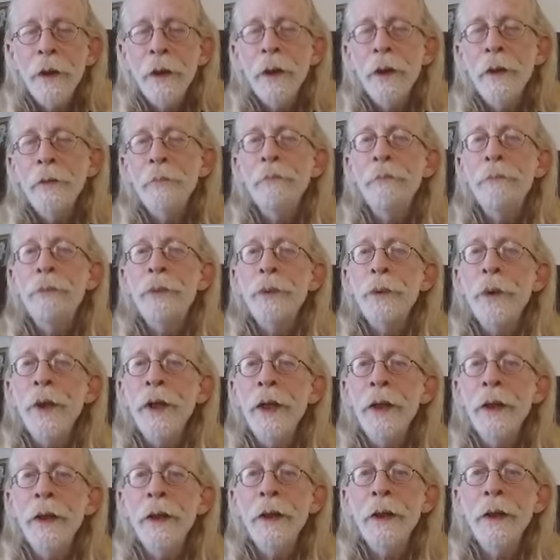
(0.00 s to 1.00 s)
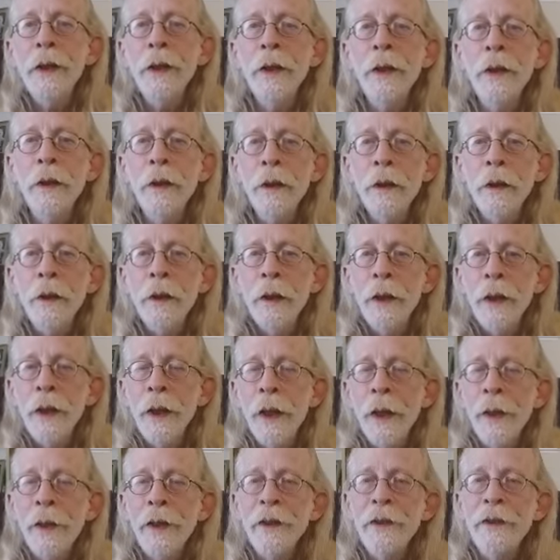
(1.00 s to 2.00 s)
in breaking
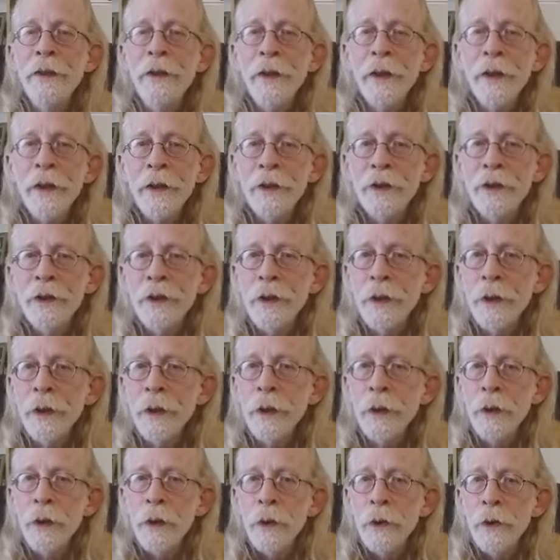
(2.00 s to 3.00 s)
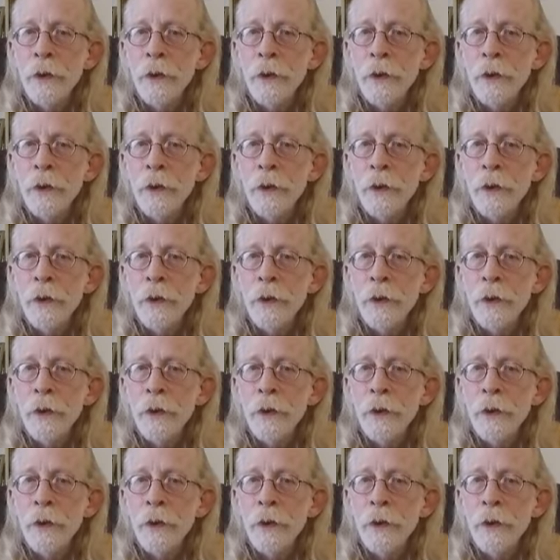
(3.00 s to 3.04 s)
an addiction